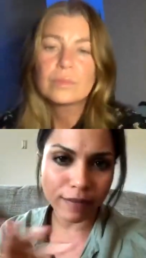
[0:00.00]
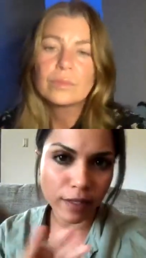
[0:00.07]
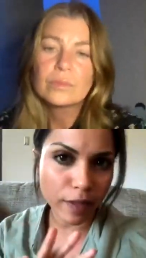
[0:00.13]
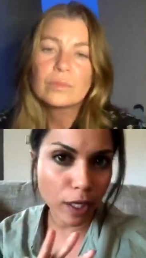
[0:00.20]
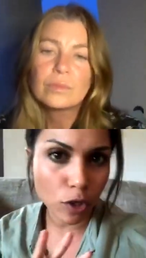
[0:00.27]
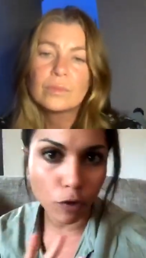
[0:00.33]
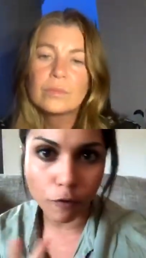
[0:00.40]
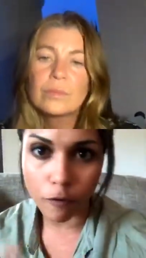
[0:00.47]
Speaker 1: I
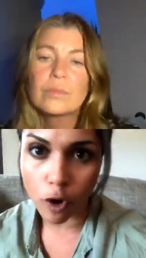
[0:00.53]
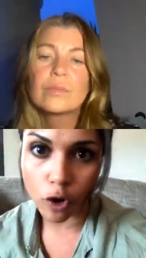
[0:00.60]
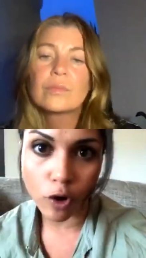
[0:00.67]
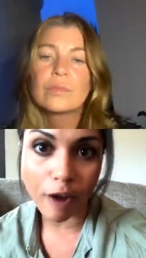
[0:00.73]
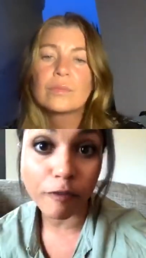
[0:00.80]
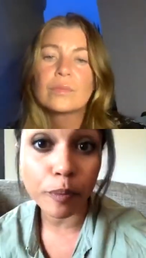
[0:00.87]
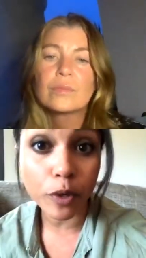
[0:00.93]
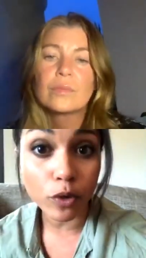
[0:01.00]
think it'll
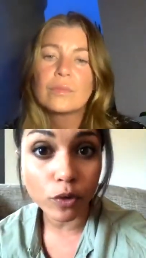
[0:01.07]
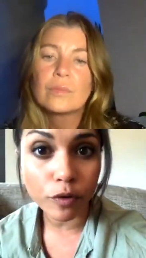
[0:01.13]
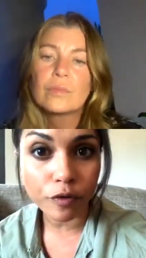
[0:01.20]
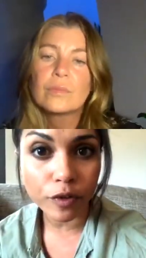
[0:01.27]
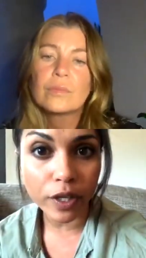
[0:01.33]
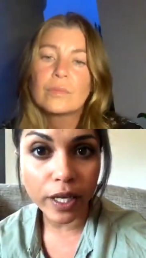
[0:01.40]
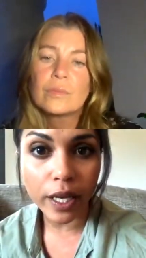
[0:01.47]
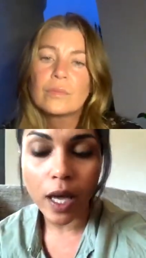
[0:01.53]
photograph
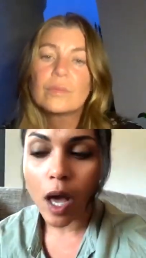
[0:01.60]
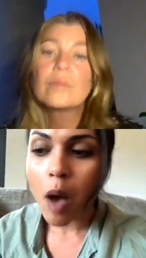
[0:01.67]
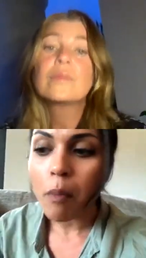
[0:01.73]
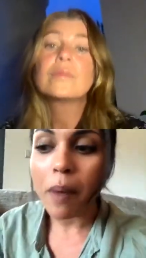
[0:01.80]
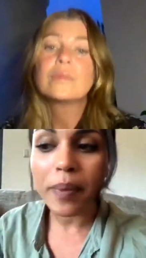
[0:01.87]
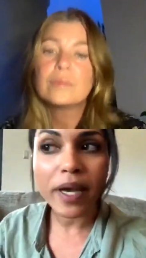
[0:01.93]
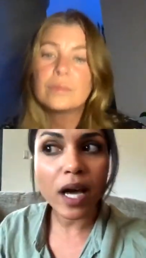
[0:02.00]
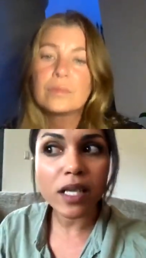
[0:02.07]
beautifully.
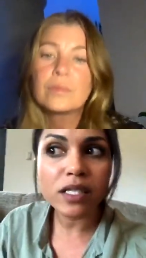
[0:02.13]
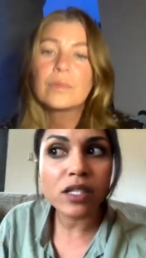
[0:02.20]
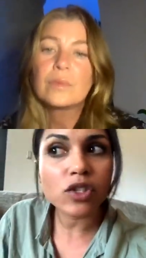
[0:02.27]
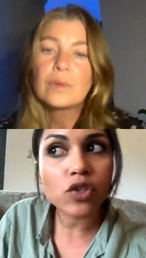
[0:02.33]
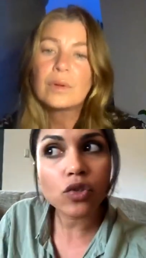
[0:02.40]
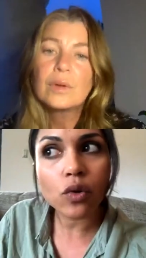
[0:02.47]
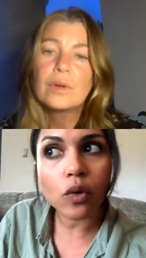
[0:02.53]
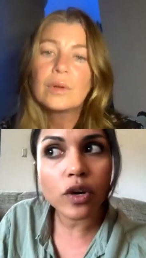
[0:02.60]
But because the
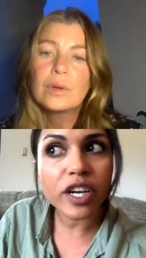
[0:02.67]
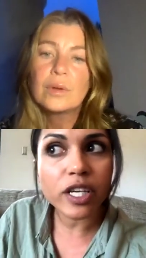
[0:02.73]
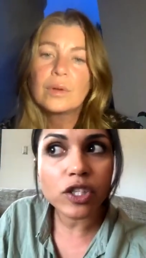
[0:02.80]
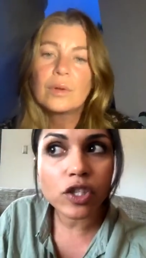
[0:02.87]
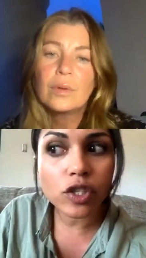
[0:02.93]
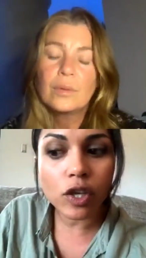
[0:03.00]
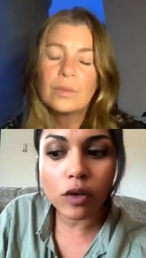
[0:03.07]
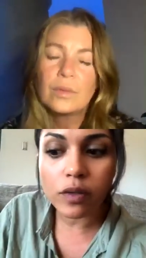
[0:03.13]
story
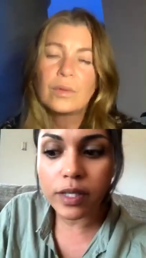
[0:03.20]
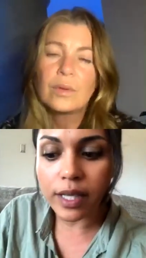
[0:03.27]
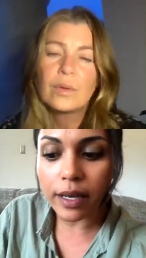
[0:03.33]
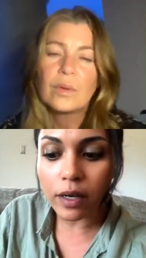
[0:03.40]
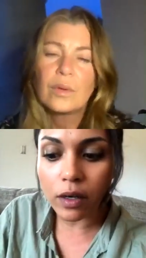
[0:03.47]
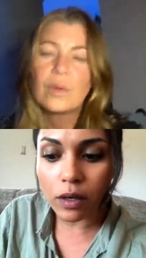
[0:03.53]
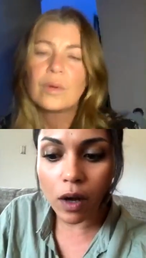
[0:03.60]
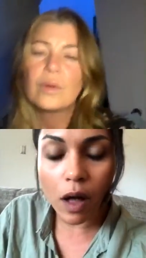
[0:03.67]
is so
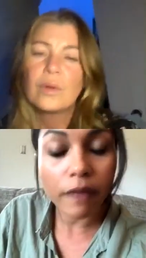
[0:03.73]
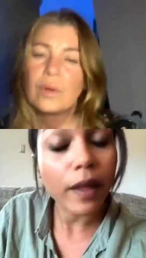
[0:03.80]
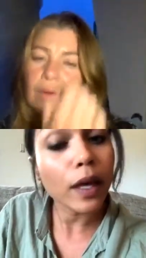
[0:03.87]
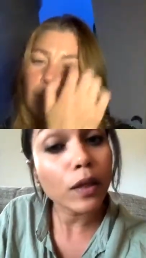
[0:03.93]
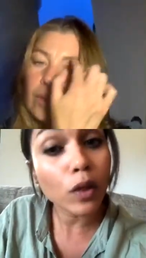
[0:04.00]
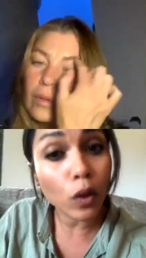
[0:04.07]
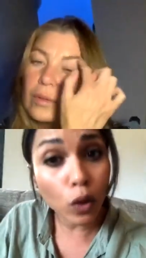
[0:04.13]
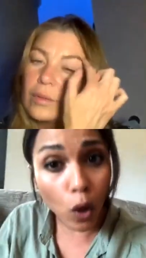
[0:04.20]
centered on
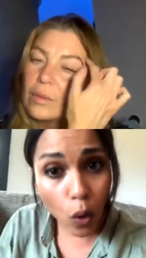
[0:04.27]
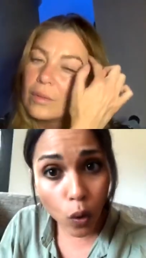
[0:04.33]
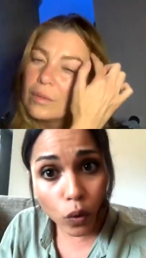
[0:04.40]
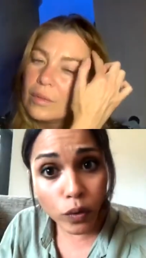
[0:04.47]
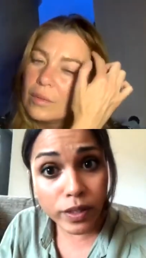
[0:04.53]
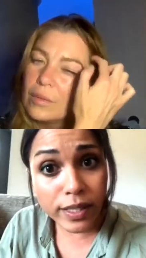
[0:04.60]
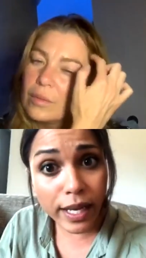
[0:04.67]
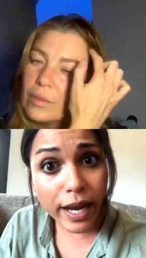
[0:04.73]
like the
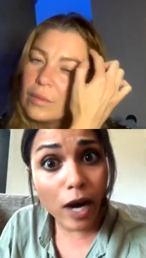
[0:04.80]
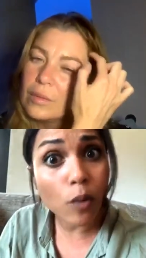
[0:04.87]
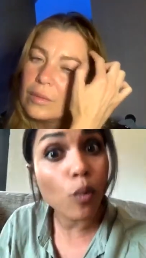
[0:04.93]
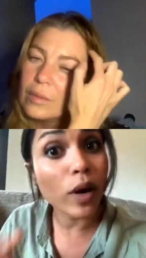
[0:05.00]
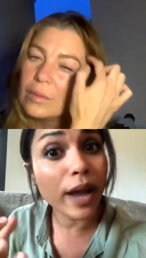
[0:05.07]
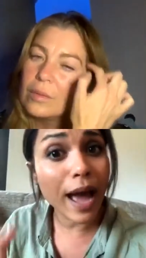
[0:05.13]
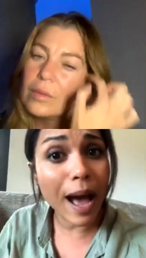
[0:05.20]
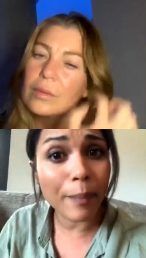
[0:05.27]
locals there and
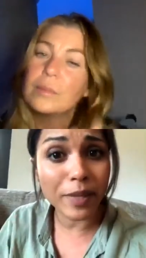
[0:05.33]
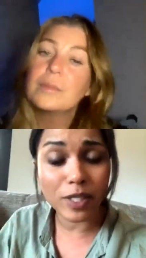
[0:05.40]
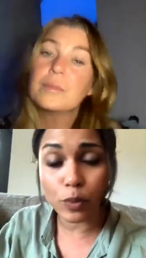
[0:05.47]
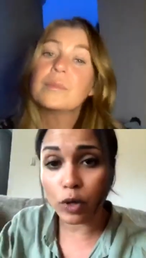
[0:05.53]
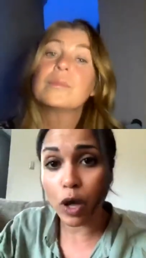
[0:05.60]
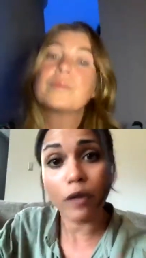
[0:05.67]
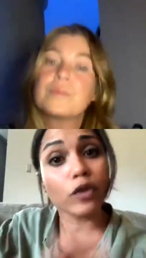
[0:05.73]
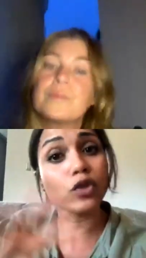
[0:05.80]
what happens
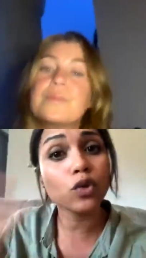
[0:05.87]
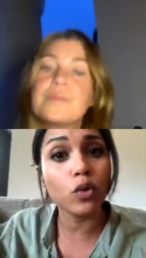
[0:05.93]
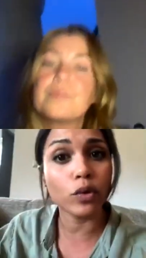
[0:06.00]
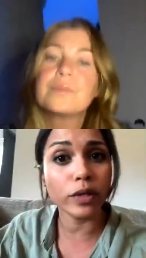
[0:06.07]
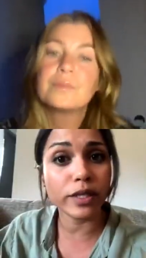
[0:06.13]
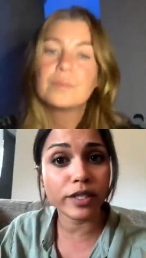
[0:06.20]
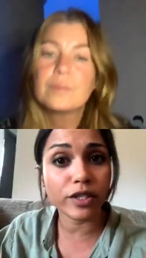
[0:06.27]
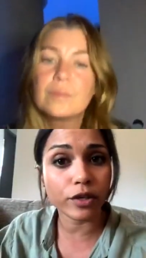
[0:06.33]
when all the
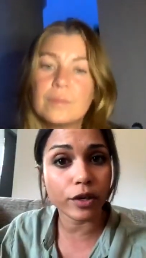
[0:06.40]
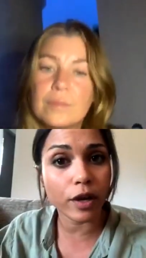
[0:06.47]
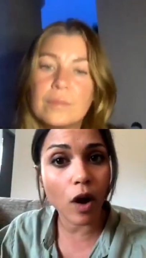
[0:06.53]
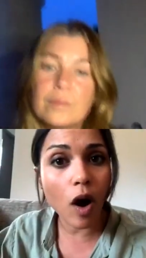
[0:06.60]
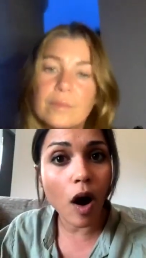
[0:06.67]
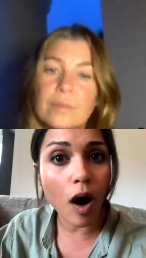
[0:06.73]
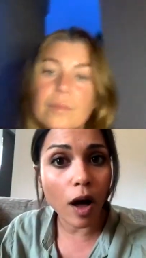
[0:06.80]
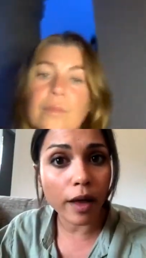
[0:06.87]
tourists are
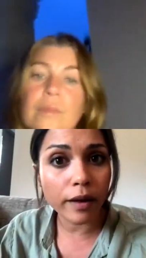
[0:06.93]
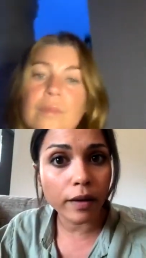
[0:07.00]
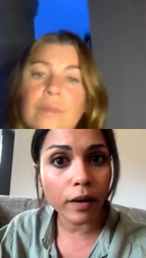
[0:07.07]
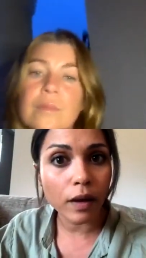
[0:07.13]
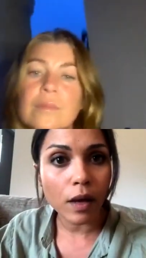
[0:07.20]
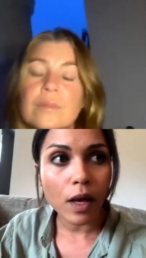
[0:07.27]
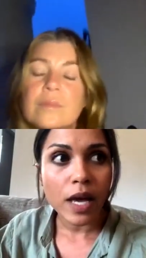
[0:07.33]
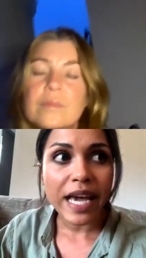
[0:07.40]
gone,
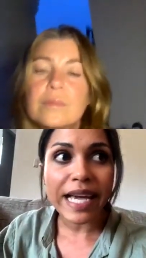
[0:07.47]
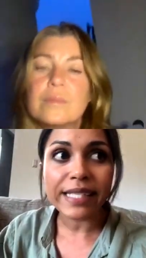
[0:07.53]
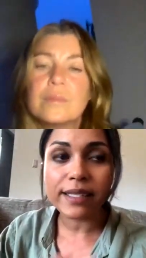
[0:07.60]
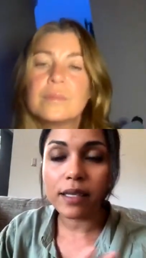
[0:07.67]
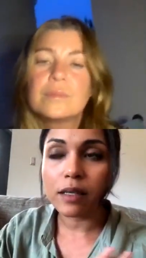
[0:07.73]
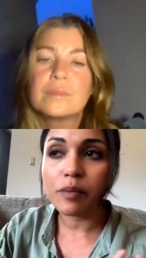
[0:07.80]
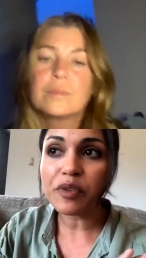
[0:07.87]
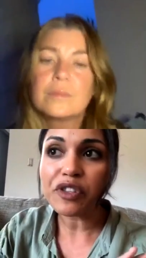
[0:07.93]

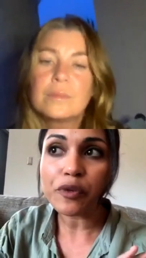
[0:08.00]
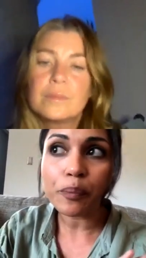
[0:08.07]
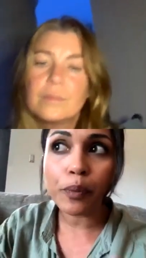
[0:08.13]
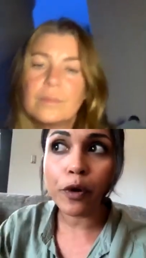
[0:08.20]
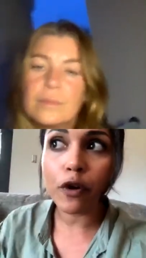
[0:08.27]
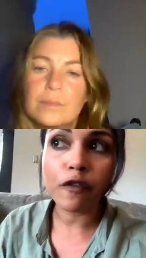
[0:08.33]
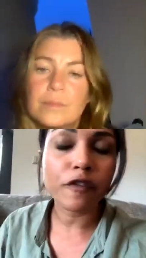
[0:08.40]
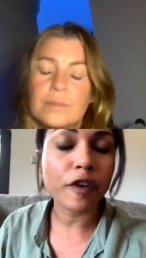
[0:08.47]
it's going to be the
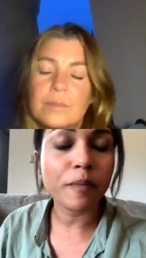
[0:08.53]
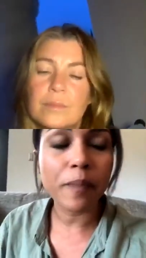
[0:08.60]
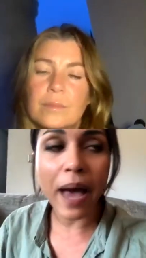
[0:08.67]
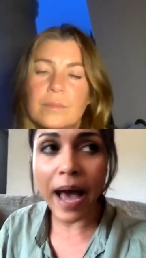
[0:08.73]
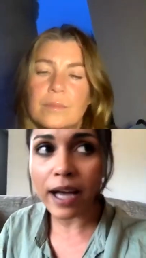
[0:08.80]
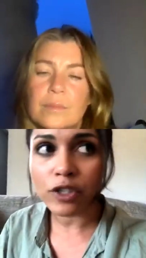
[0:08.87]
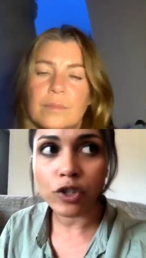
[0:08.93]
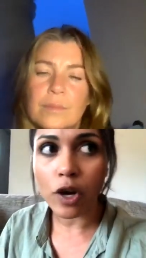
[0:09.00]
perfect
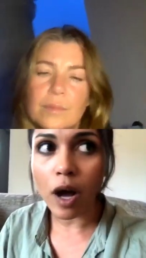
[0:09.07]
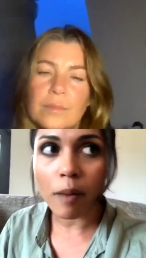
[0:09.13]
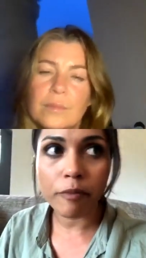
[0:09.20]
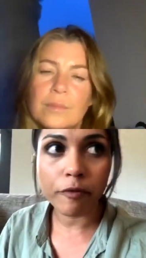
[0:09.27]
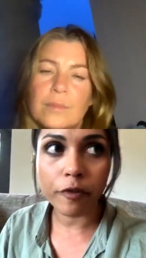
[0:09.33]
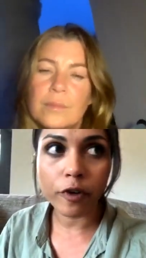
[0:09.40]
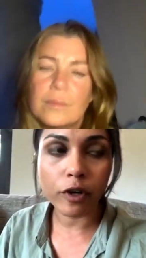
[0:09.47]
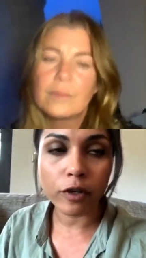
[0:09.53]
backdrop
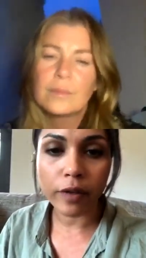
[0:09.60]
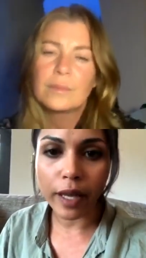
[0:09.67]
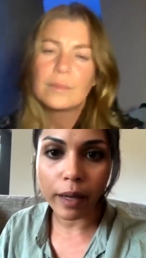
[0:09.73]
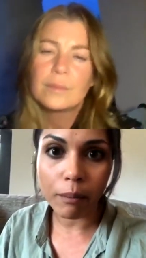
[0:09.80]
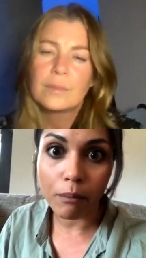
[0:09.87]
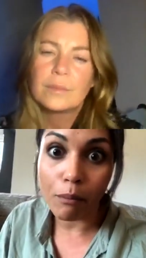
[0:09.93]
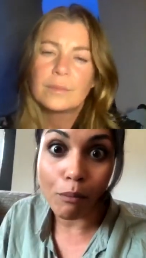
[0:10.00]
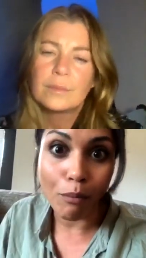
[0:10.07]
for like
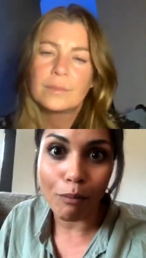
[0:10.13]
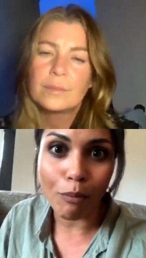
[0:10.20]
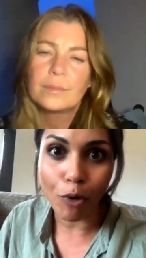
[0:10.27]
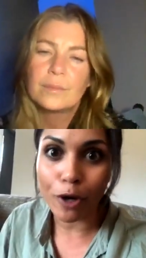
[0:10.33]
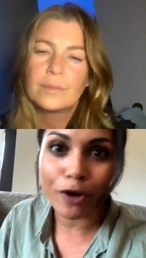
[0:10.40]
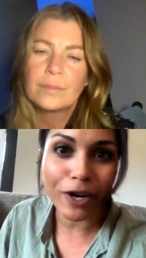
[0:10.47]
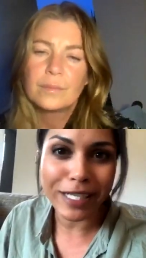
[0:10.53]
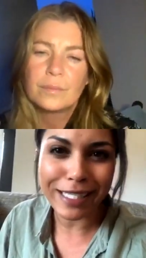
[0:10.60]

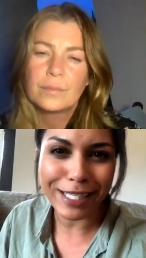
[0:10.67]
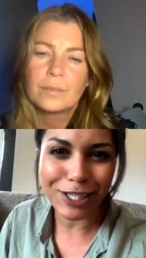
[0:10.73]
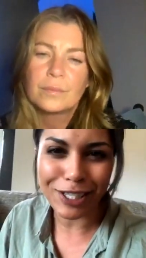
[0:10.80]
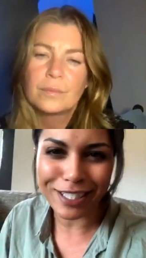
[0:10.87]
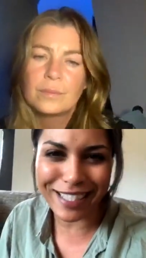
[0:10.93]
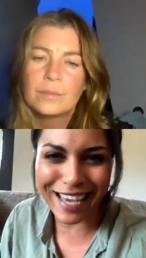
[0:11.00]
more crazy shit to